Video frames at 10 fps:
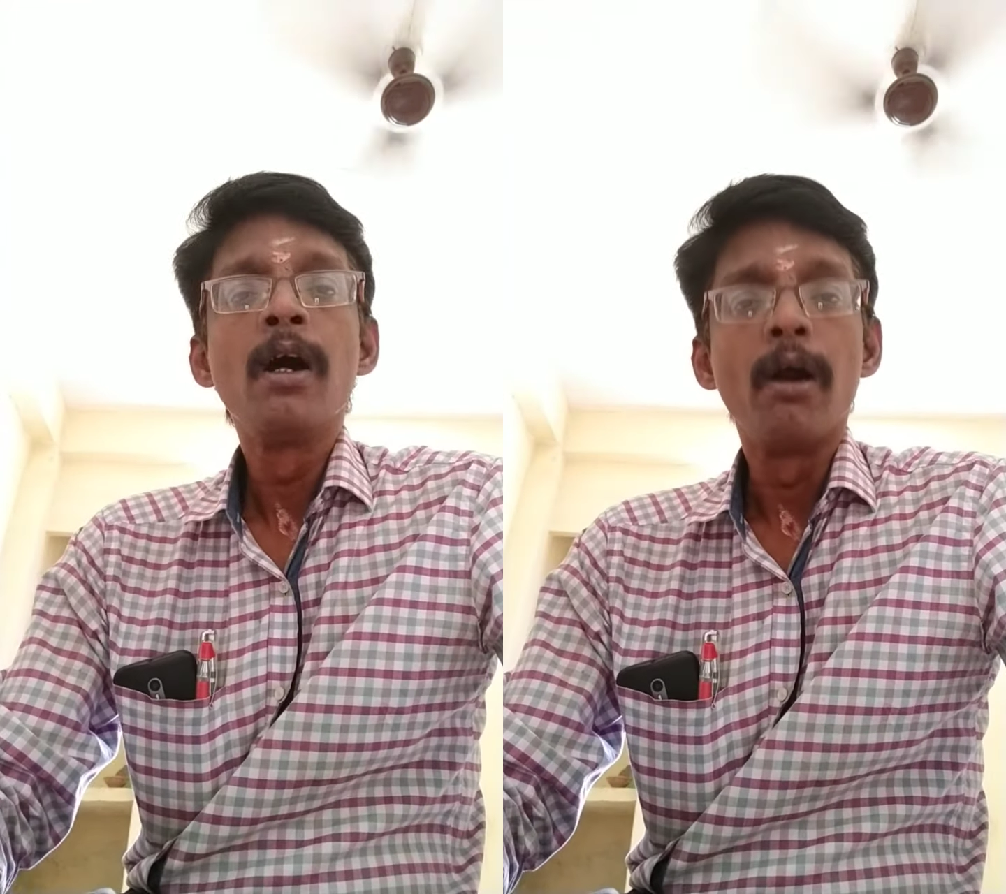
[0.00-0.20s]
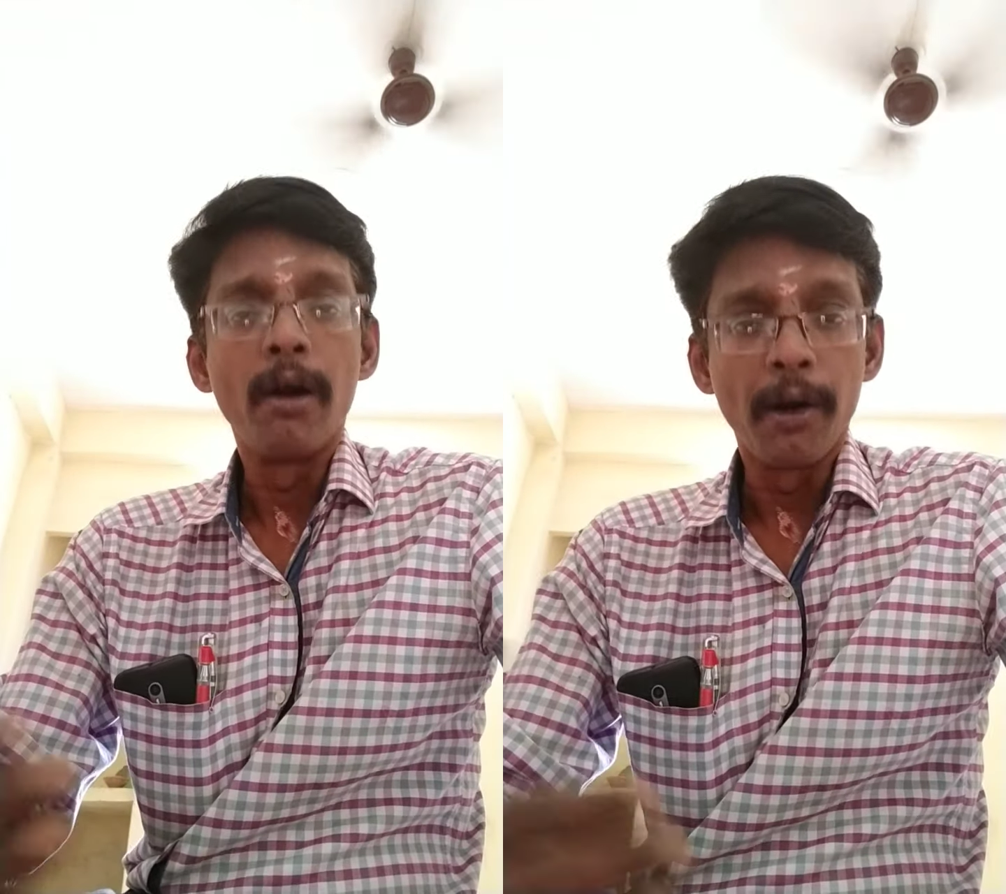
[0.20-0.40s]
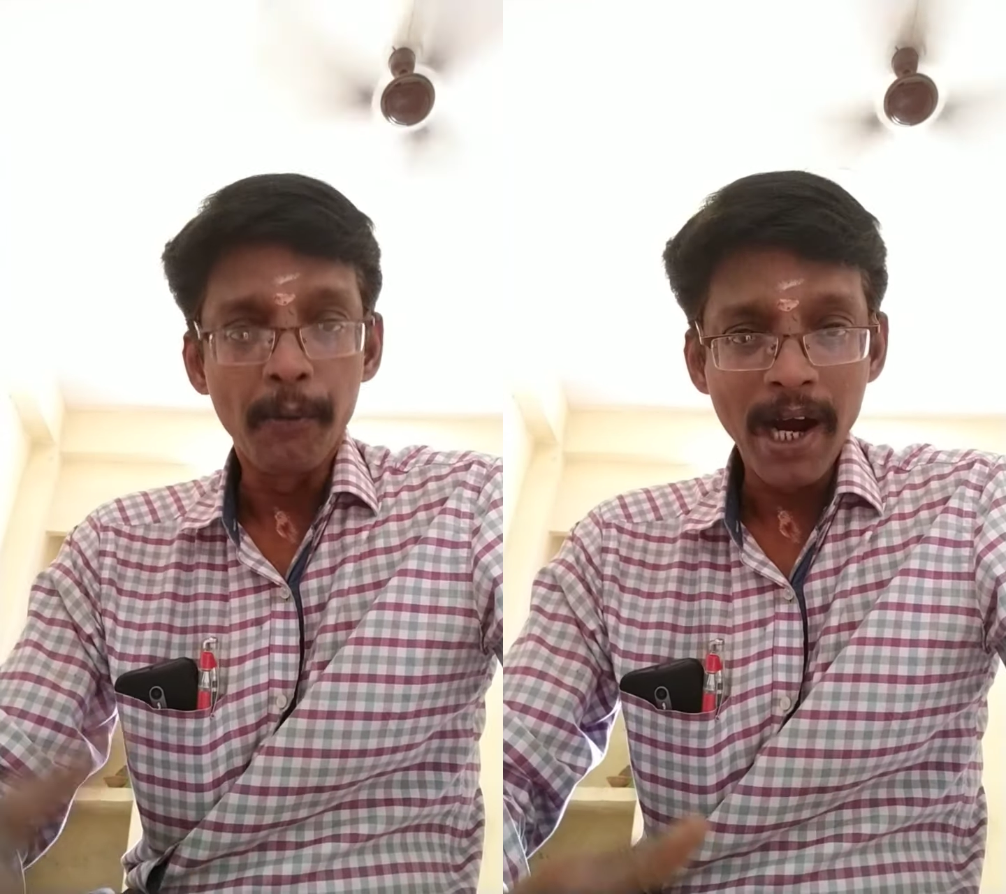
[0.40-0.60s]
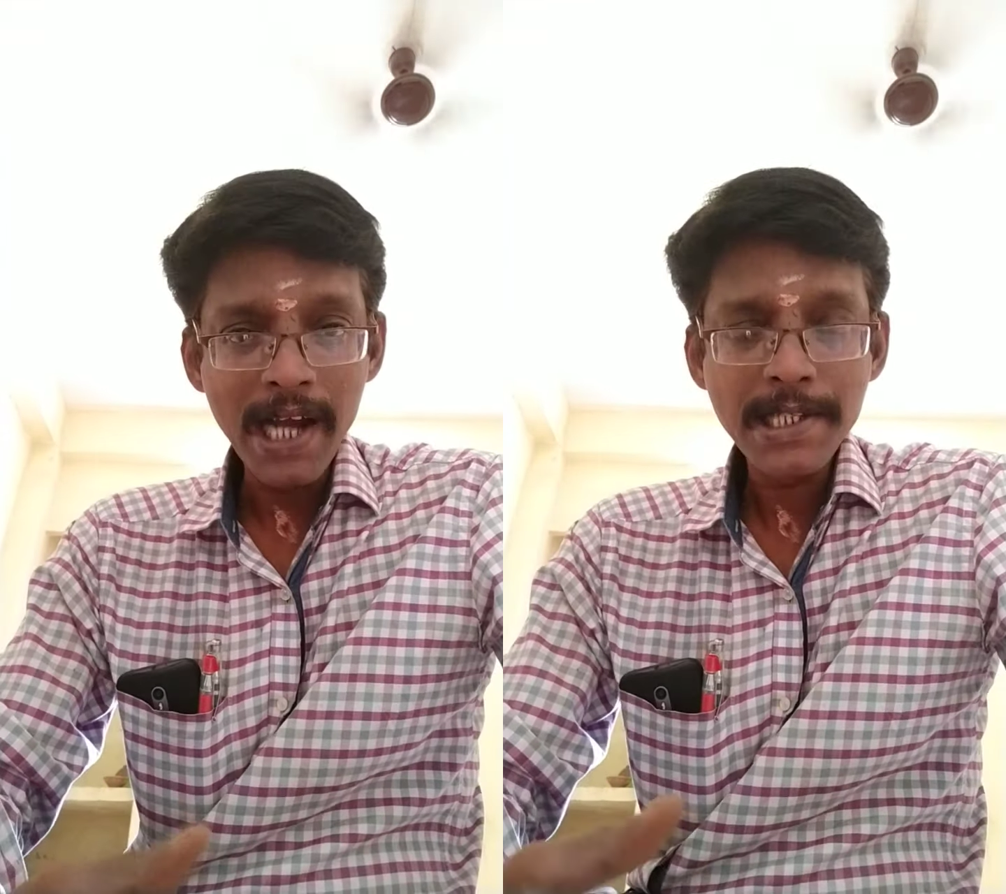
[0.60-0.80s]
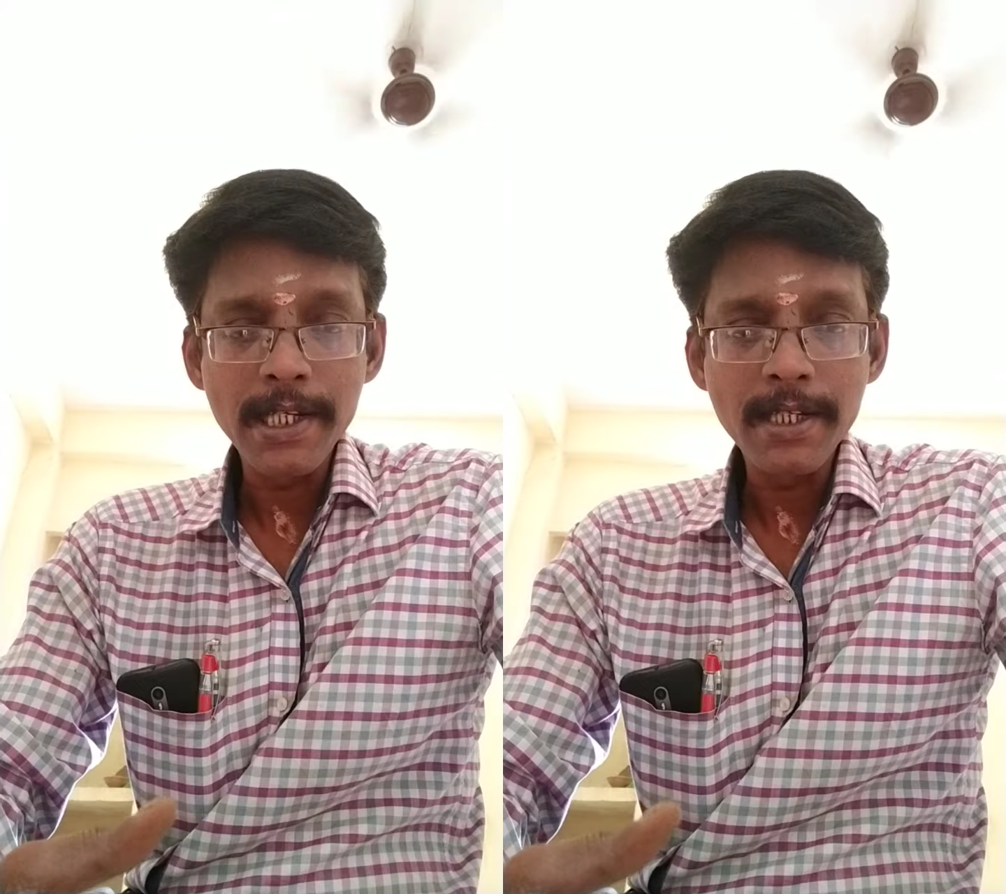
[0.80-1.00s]

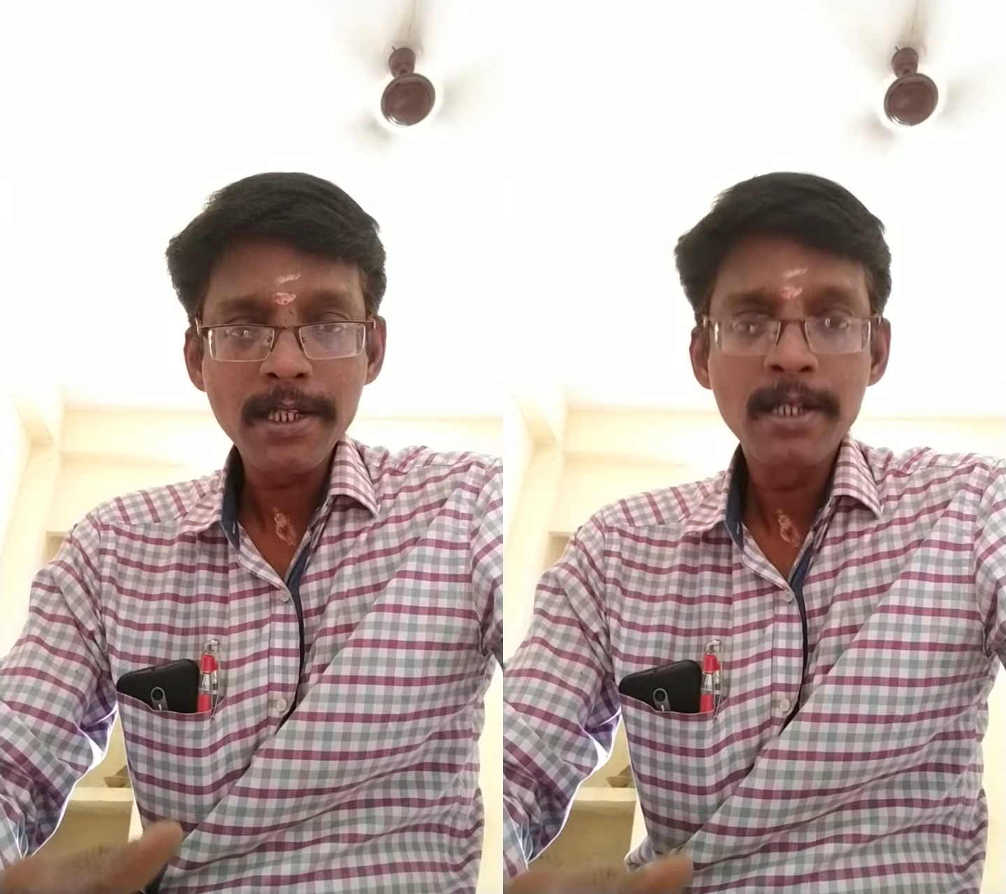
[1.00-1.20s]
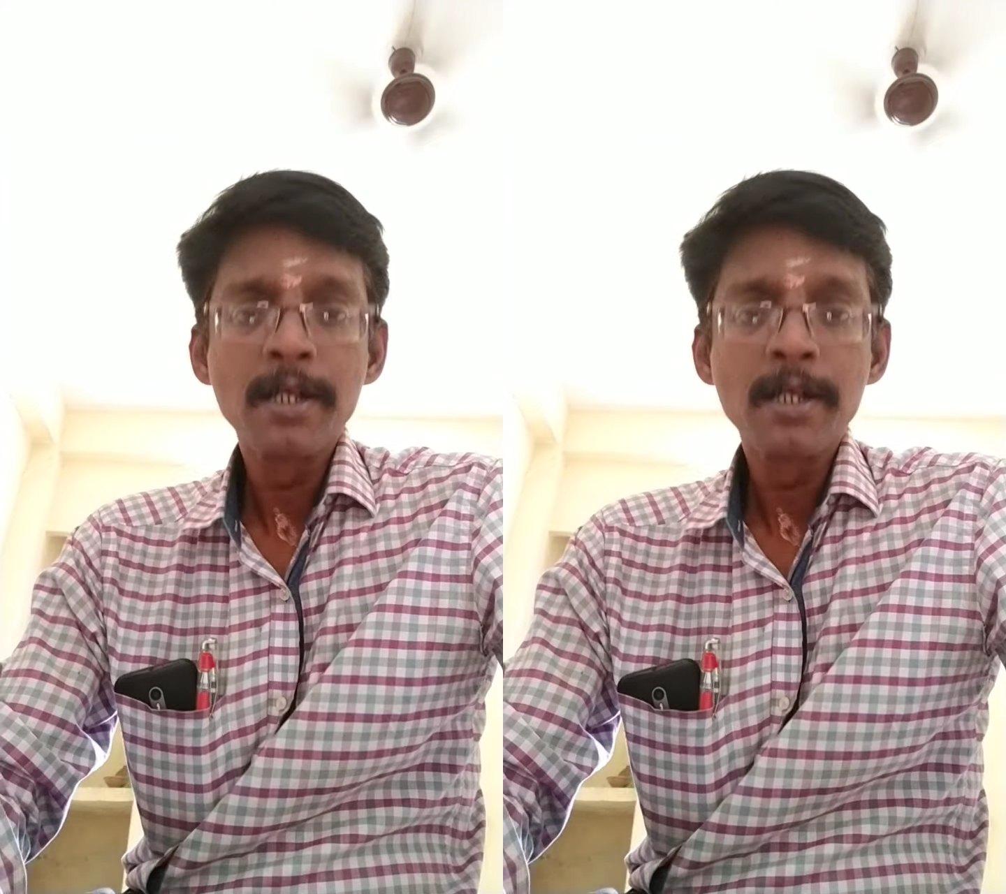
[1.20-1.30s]
revise it,